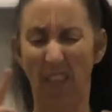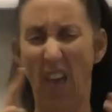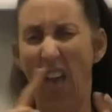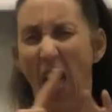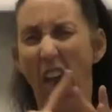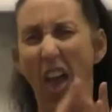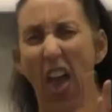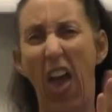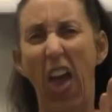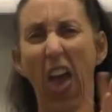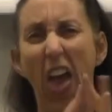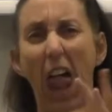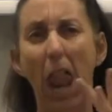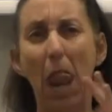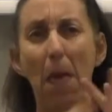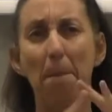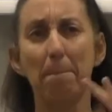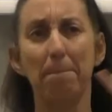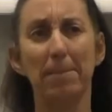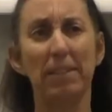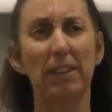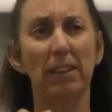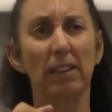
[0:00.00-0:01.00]
So,
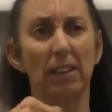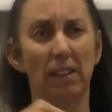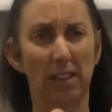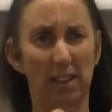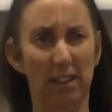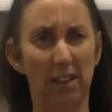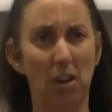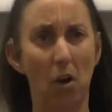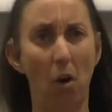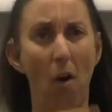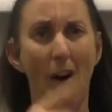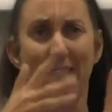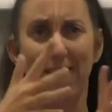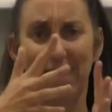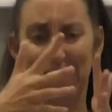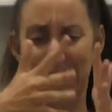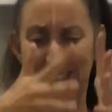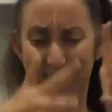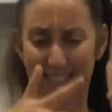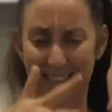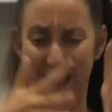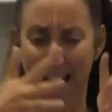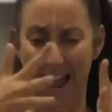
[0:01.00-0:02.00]

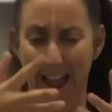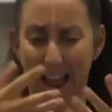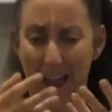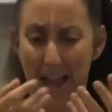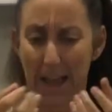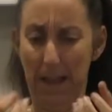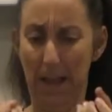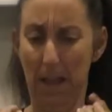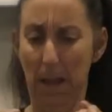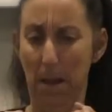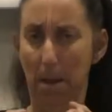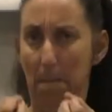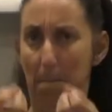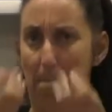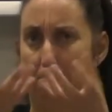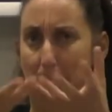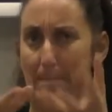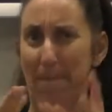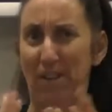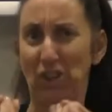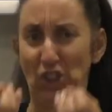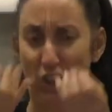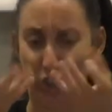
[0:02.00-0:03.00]
non-manual
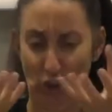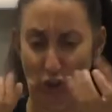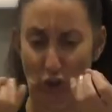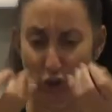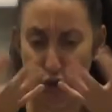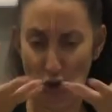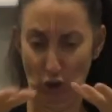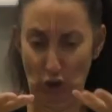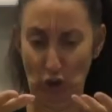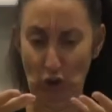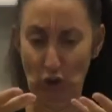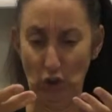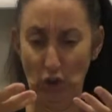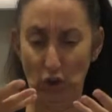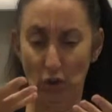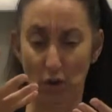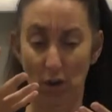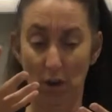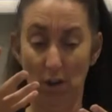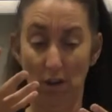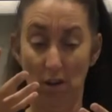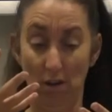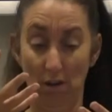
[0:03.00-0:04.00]
features are
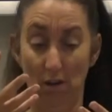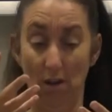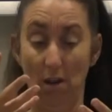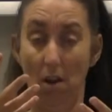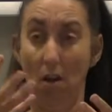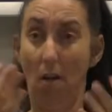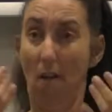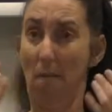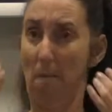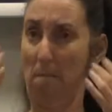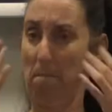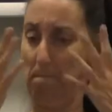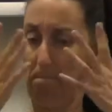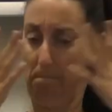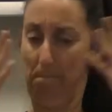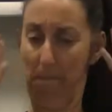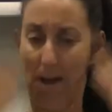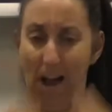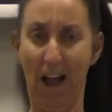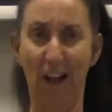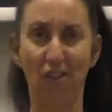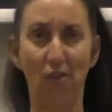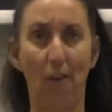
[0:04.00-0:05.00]
elements
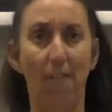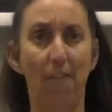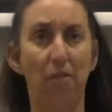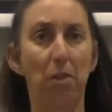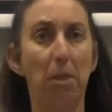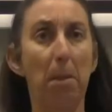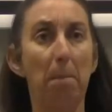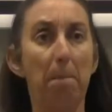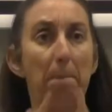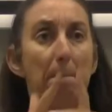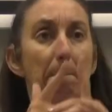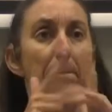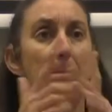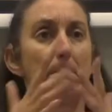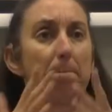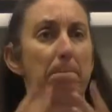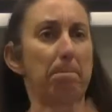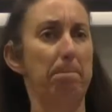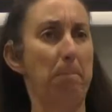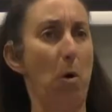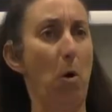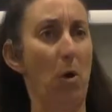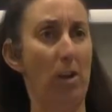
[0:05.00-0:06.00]
of a sign
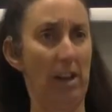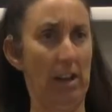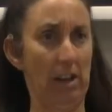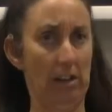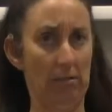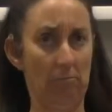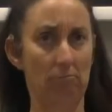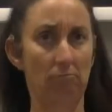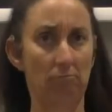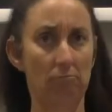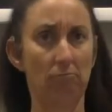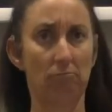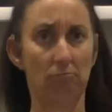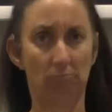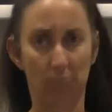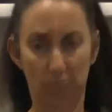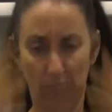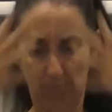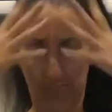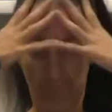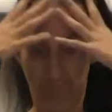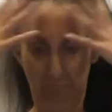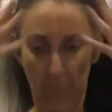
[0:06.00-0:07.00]
message involving
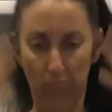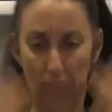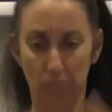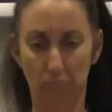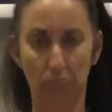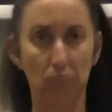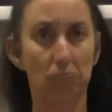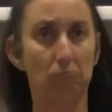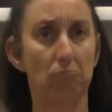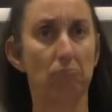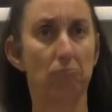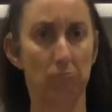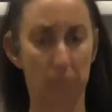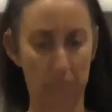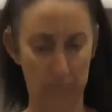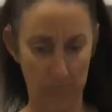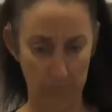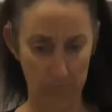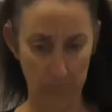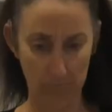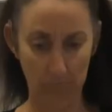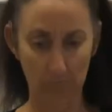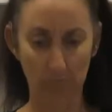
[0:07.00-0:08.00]
any part of the
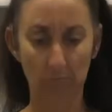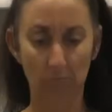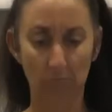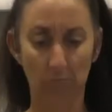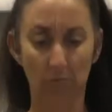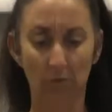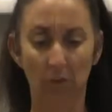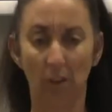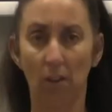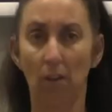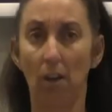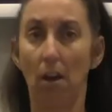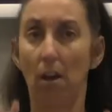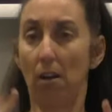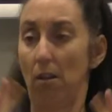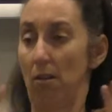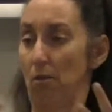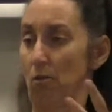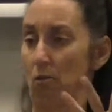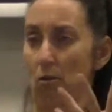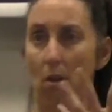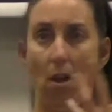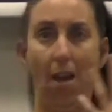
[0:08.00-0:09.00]
body other than the
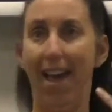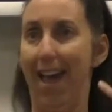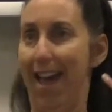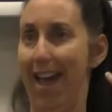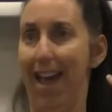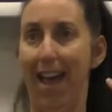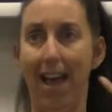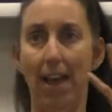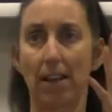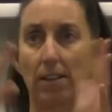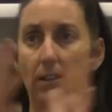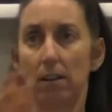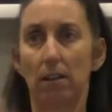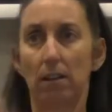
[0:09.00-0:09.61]
hands.